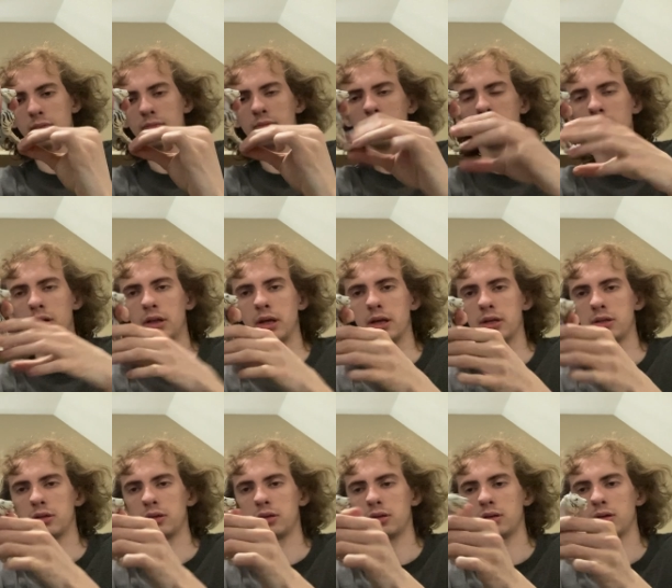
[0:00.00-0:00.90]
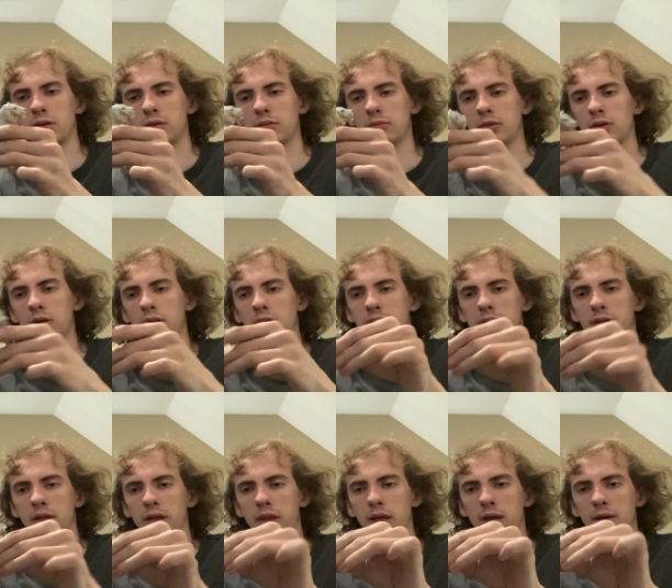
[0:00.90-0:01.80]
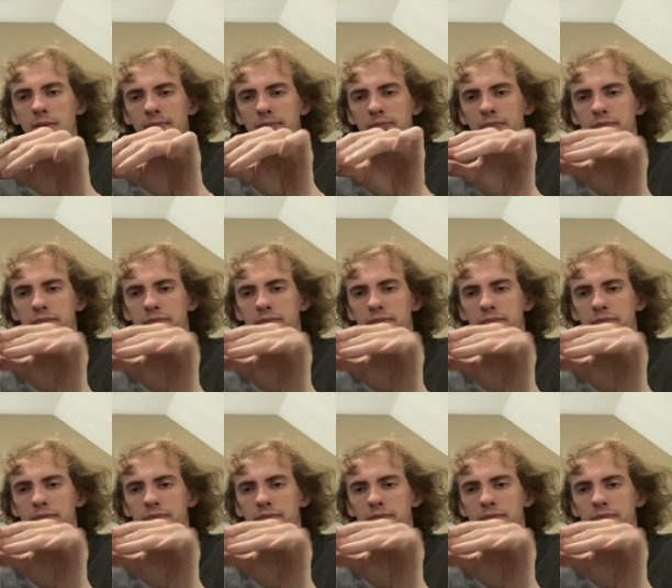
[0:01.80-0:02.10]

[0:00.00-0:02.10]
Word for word: More or less, more or less like that.